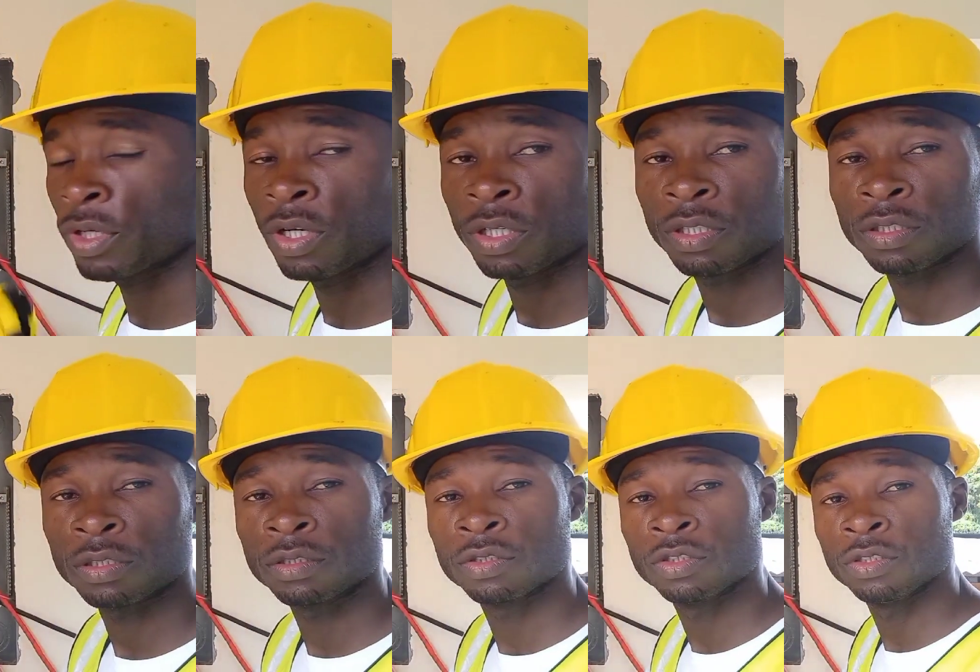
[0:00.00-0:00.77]
we're gonna
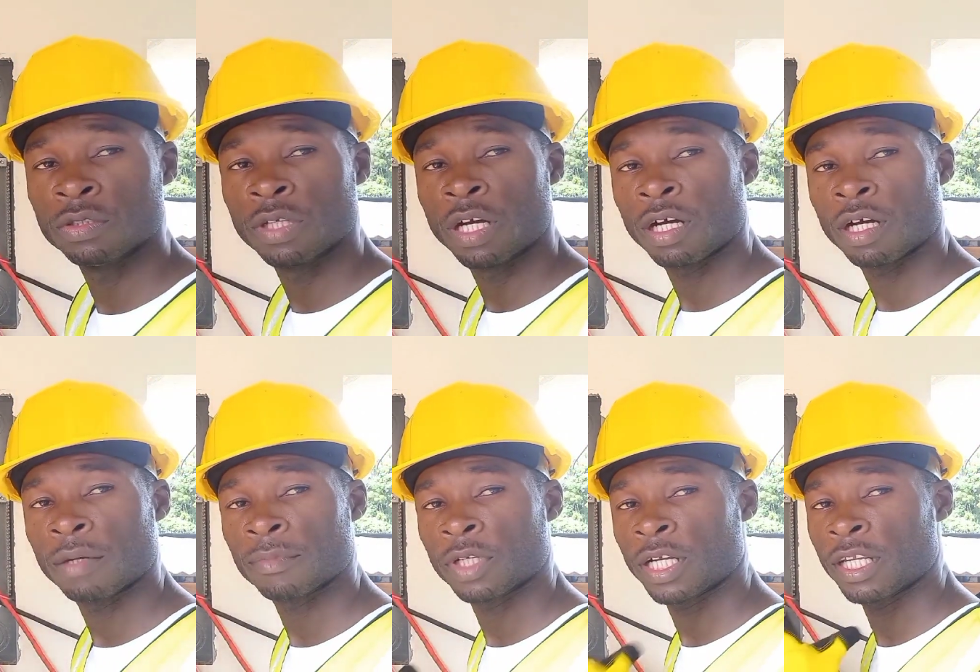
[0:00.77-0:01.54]

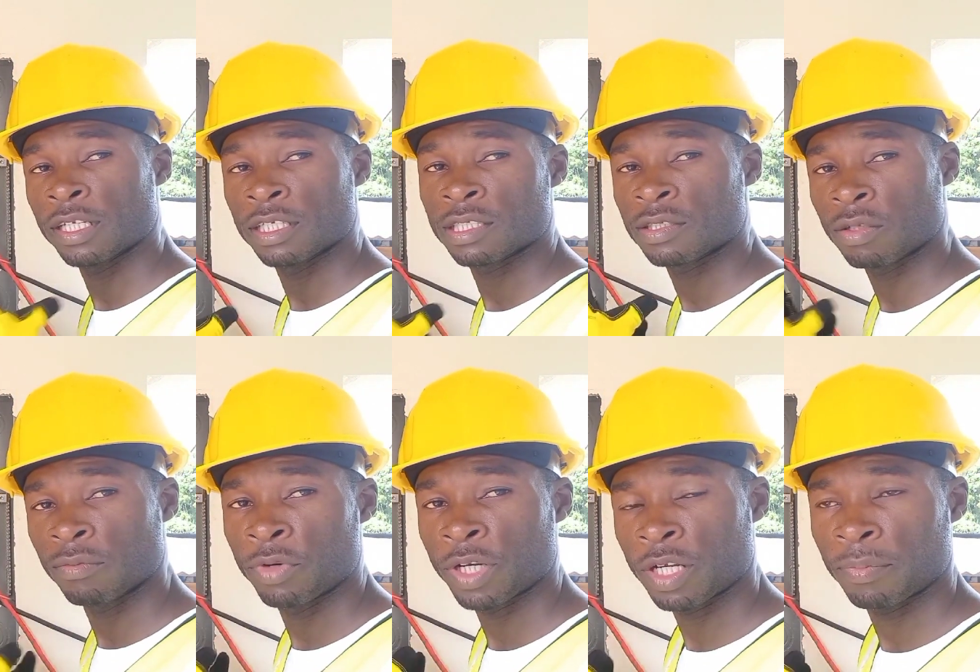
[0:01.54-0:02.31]
um, connect this sub
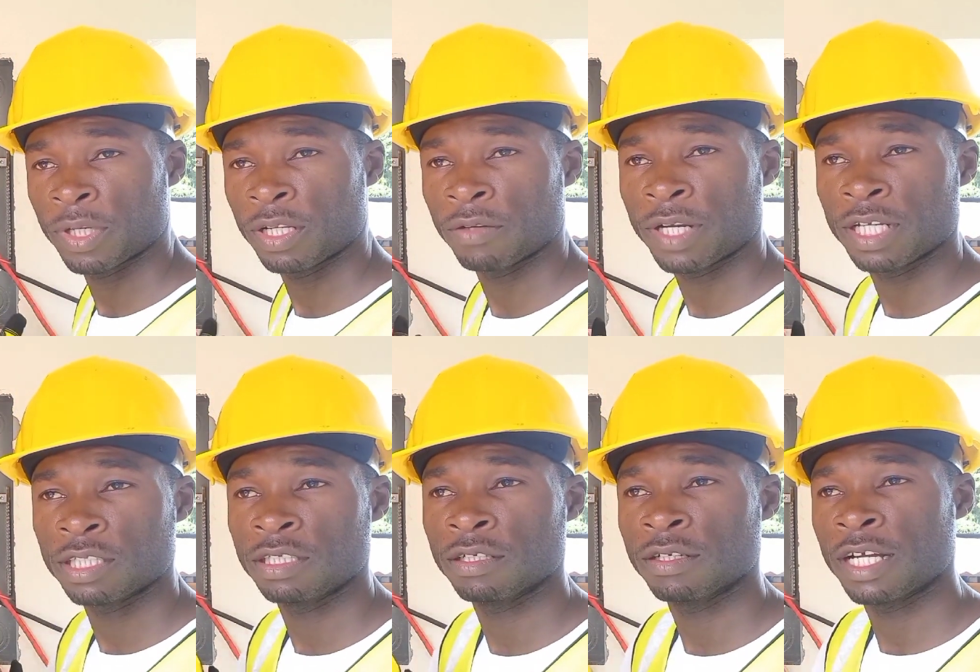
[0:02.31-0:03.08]
breaker panel right
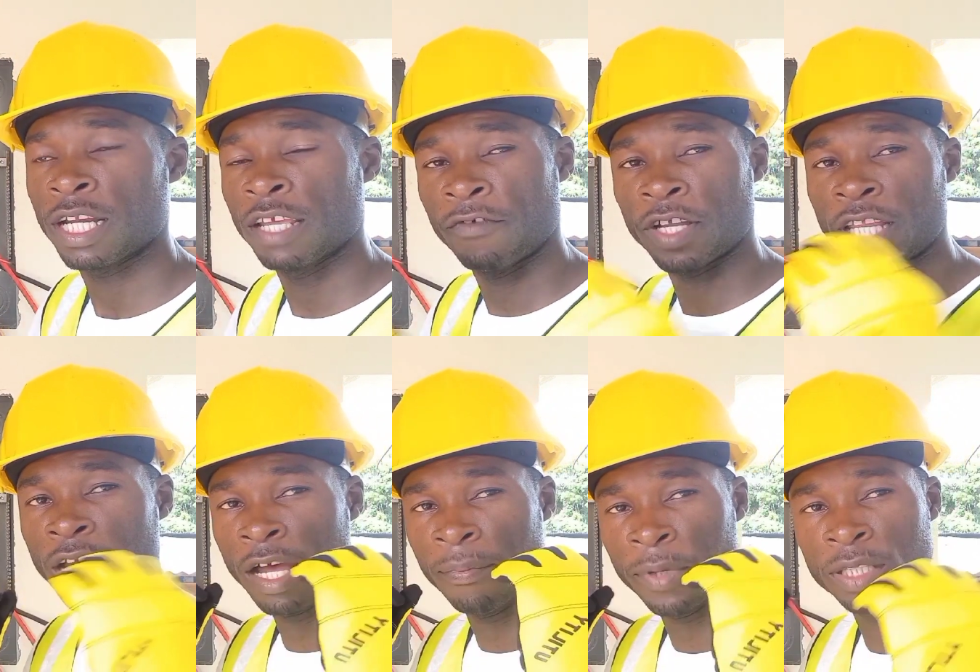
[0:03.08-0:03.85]
here and if what
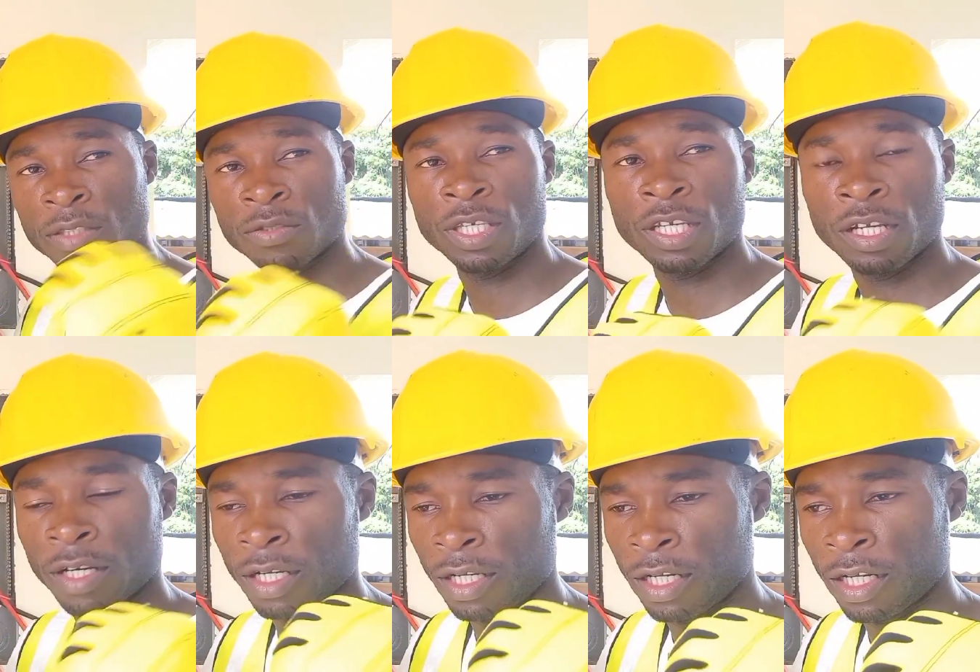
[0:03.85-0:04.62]
happened to
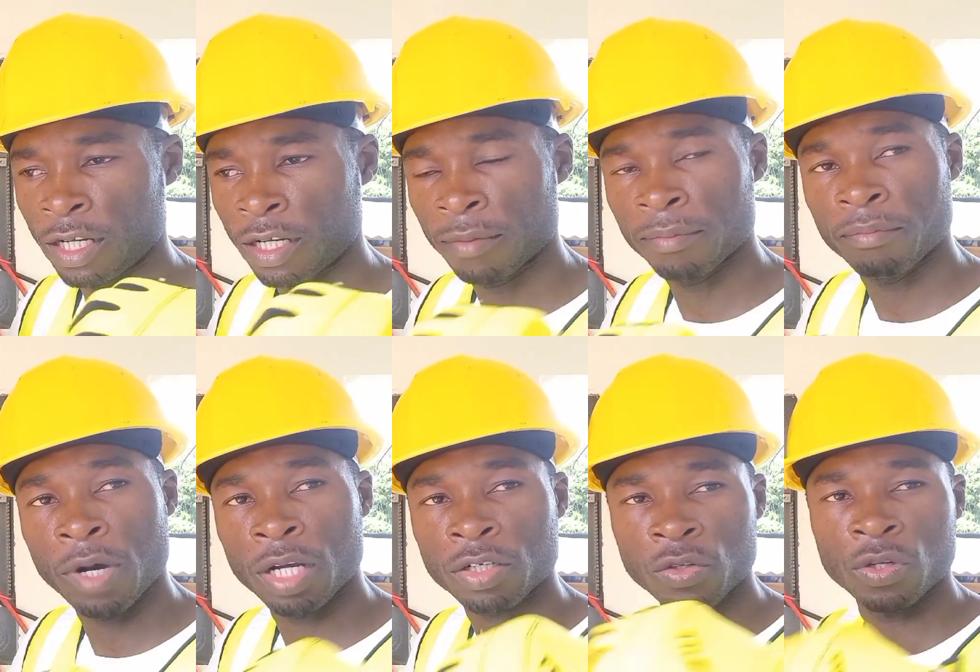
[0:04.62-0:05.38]
your um,
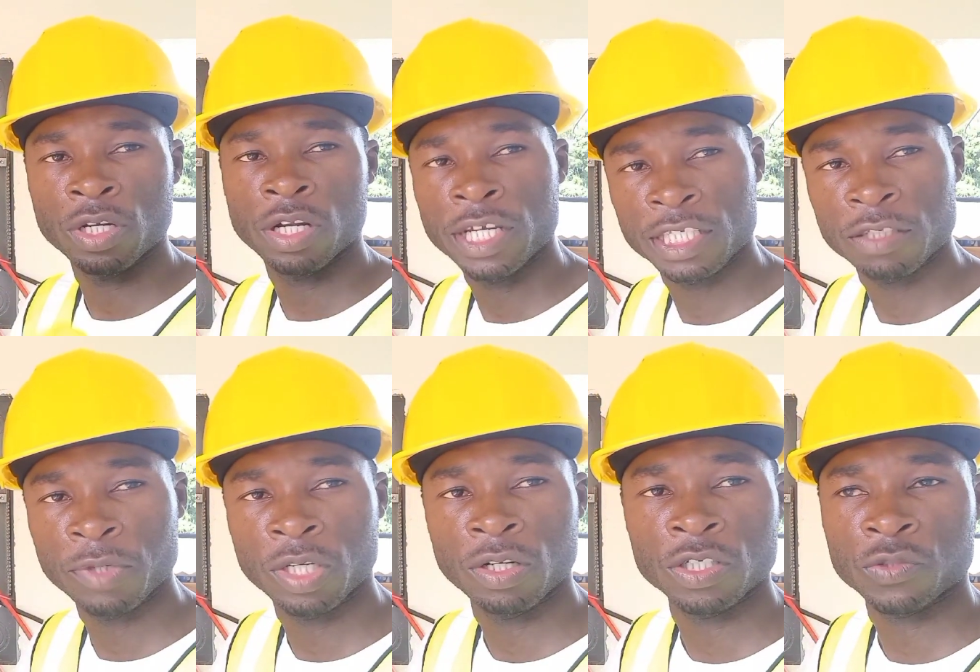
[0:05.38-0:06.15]
background noise
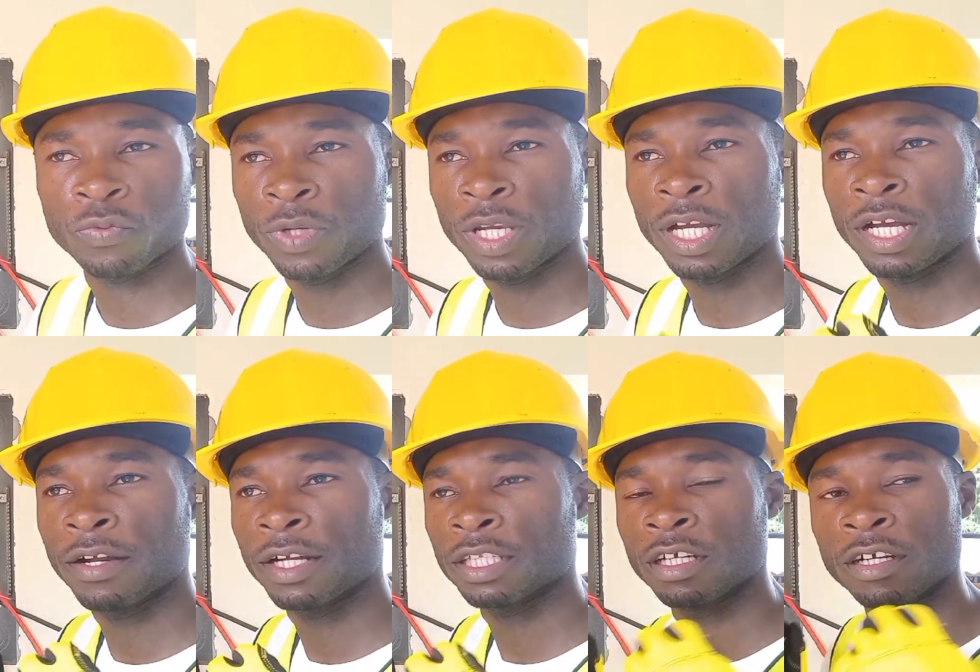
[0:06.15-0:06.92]
because we
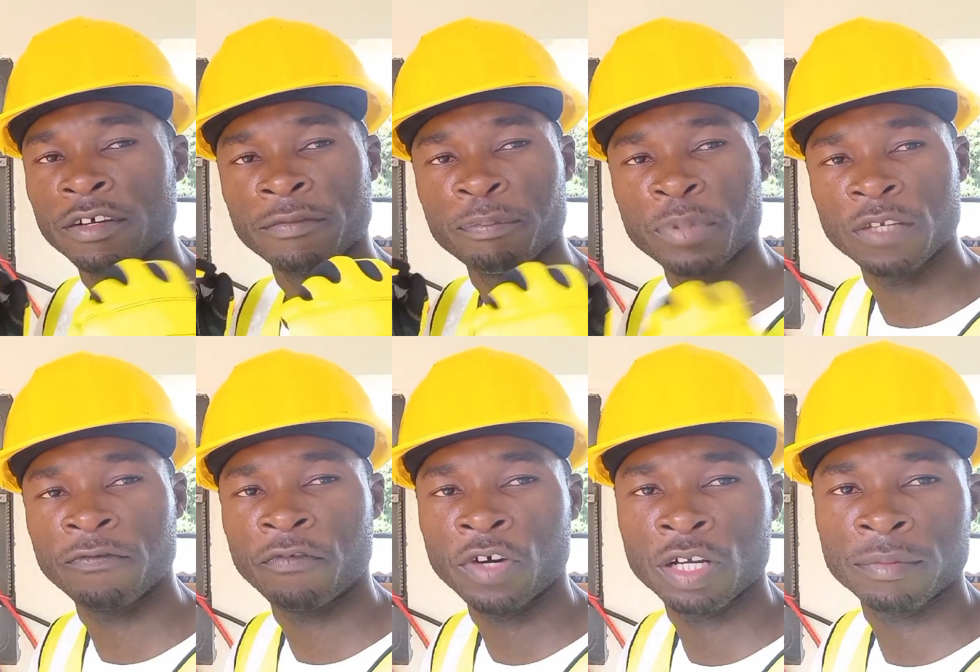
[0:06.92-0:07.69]
are at a pig
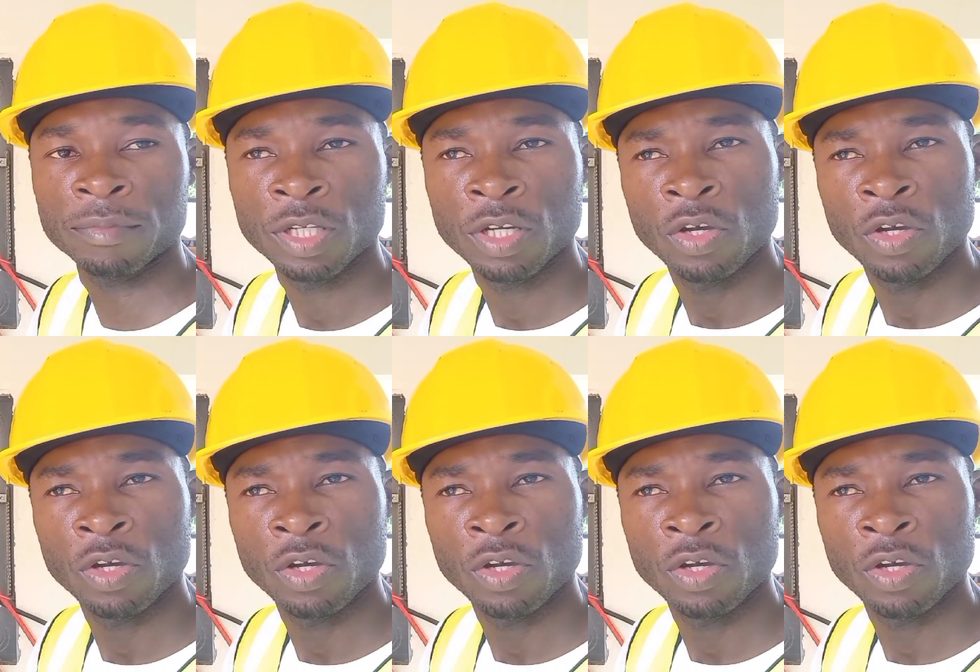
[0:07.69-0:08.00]
farm